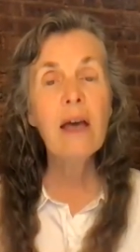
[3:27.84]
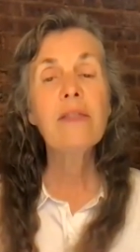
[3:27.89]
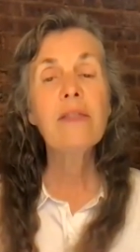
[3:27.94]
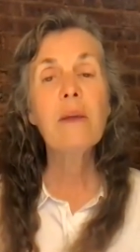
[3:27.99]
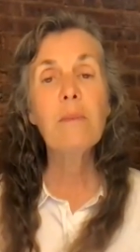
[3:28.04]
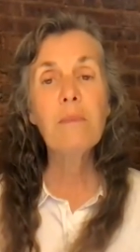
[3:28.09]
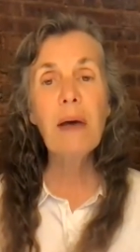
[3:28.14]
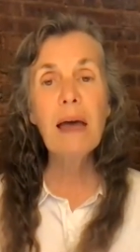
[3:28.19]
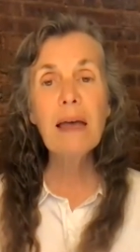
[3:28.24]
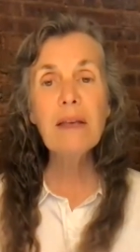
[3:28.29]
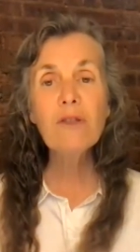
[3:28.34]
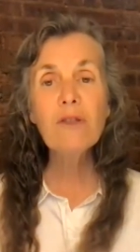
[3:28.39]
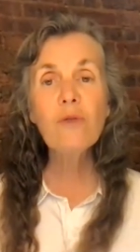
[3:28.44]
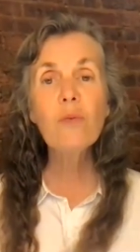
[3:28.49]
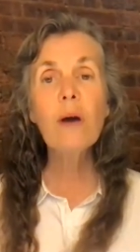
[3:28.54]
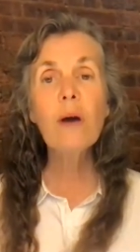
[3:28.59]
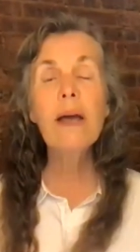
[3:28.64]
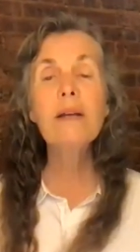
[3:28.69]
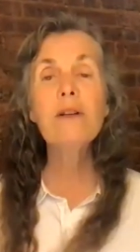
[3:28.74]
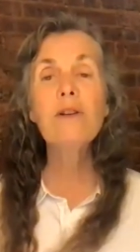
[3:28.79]
the best
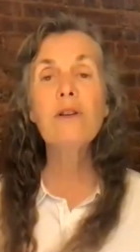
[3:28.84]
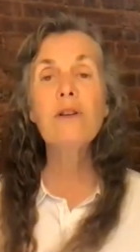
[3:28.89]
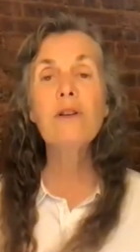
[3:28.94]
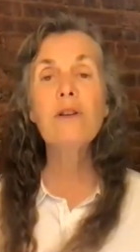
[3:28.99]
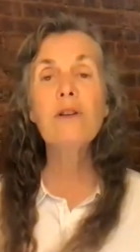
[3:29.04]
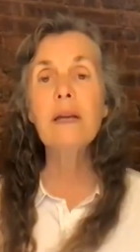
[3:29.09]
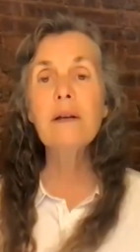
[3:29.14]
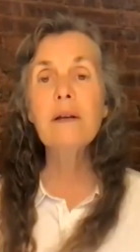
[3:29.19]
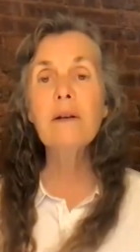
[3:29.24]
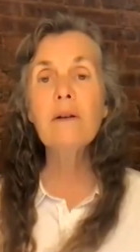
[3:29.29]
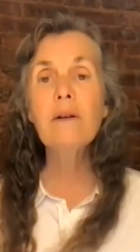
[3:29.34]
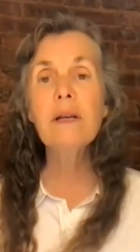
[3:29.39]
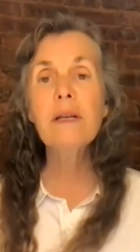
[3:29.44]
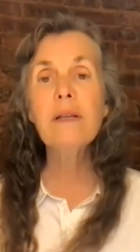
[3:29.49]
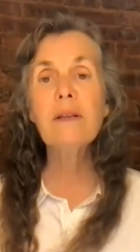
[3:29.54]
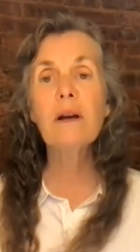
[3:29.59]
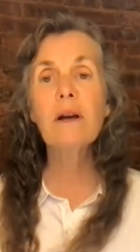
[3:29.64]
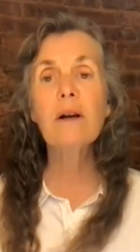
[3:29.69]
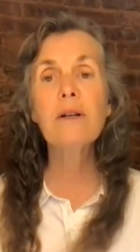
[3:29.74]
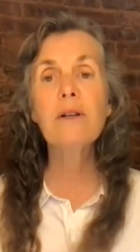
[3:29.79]
way to
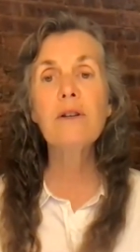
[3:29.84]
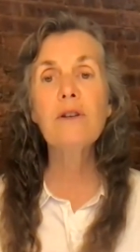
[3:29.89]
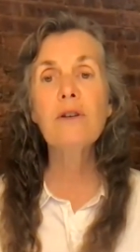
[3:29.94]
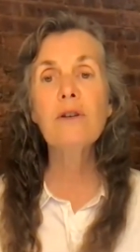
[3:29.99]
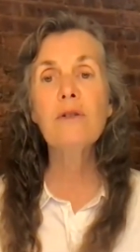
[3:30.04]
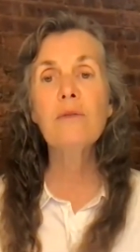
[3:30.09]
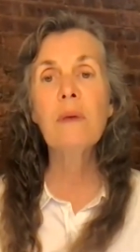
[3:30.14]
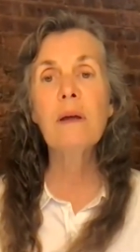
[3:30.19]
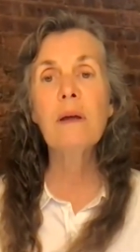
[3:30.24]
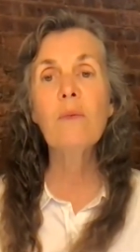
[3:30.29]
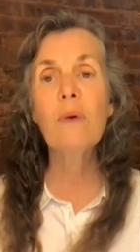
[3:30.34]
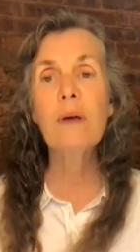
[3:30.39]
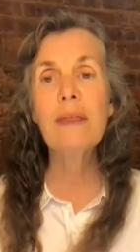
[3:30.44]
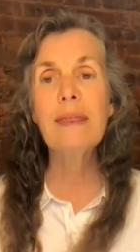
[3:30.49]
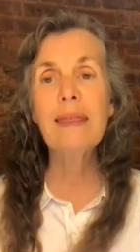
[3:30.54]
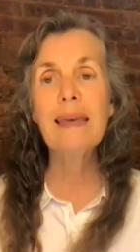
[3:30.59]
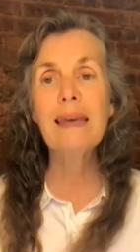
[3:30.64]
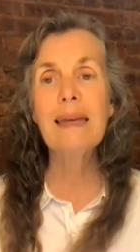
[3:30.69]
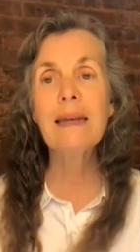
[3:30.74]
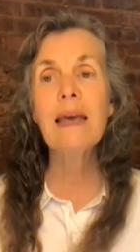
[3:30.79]
increase our attunement with
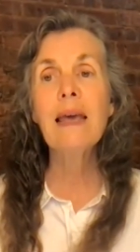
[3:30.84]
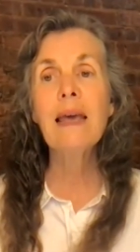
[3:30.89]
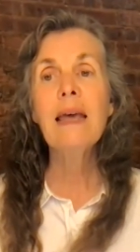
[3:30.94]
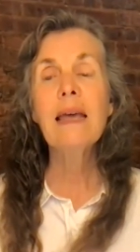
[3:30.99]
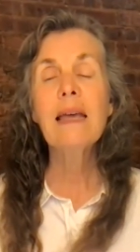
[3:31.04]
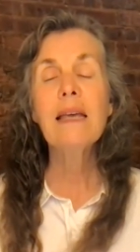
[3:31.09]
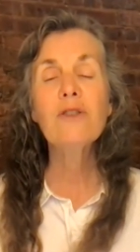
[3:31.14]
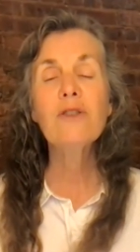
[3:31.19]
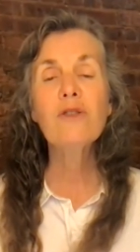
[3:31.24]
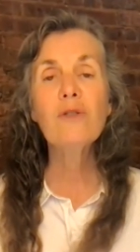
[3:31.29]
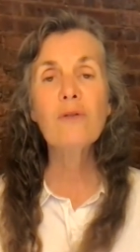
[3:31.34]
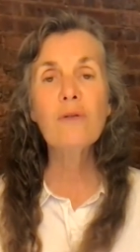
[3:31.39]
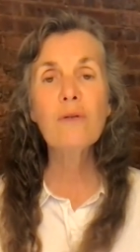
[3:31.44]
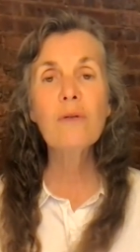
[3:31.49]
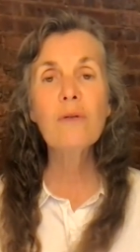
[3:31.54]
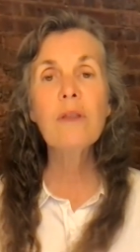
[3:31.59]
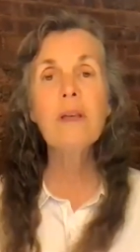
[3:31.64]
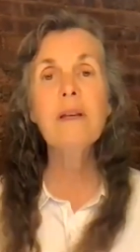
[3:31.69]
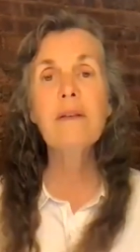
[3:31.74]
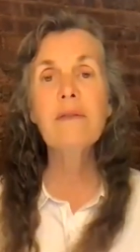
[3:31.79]
it is through
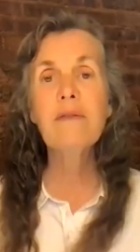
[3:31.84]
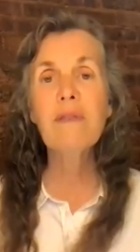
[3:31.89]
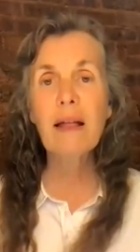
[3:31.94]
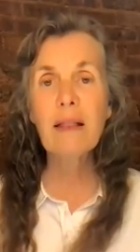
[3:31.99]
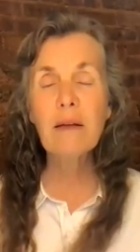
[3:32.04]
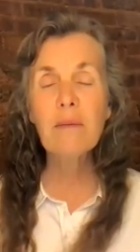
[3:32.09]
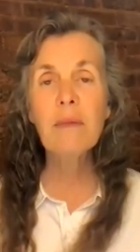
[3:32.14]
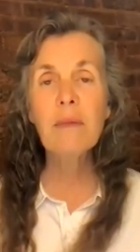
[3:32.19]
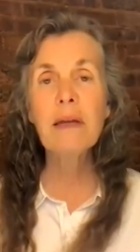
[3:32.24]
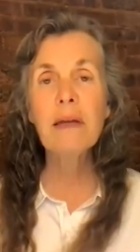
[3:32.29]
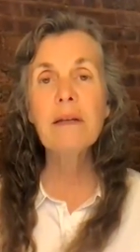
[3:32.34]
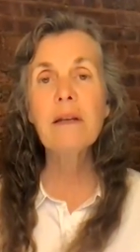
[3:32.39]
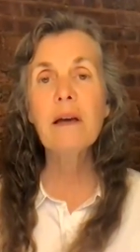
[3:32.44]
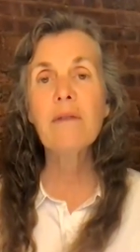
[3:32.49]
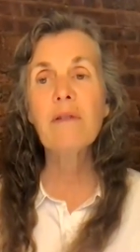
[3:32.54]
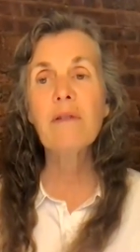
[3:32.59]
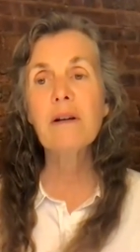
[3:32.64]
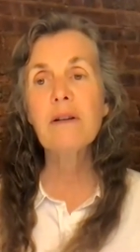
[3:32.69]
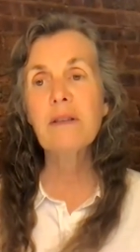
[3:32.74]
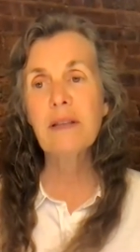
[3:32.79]
the development
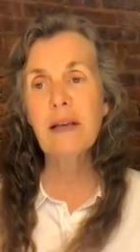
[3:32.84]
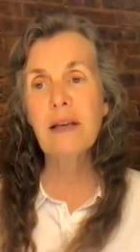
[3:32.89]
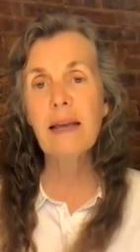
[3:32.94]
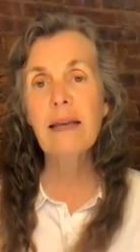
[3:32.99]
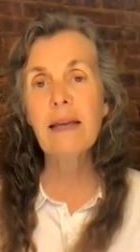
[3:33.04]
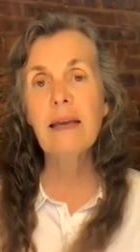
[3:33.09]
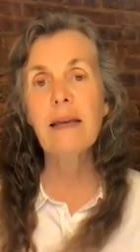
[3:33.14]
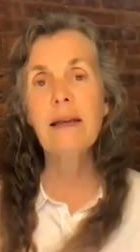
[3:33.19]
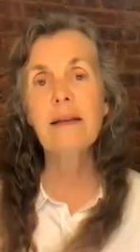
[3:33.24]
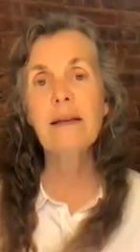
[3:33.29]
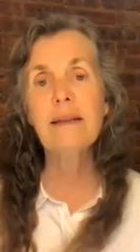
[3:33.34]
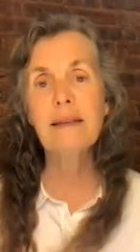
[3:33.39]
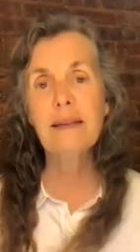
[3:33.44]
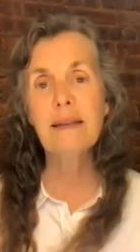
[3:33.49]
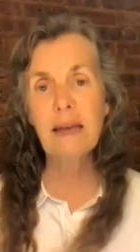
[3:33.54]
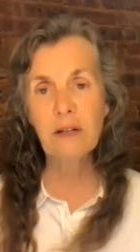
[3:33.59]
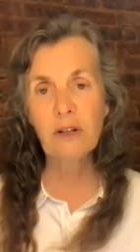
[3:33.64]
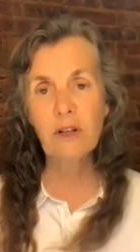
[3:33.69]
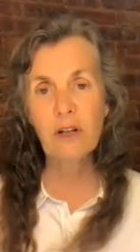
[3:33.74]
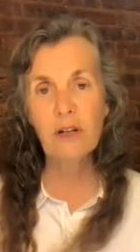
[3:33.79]
of our psychic
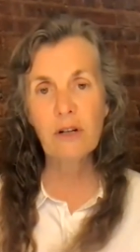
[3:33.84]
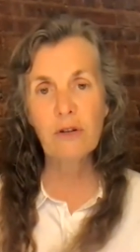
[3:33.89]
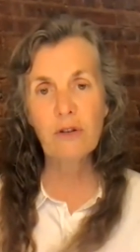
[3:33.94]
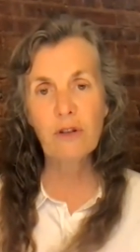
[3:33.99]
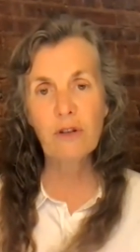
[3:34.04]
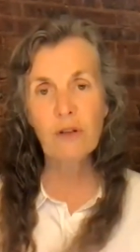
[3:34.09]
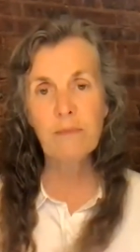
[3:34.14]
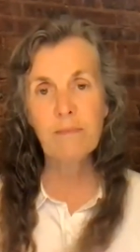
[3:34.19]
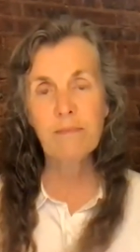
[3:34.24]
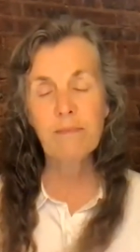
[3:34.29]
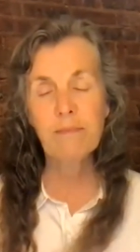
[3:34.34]
centers.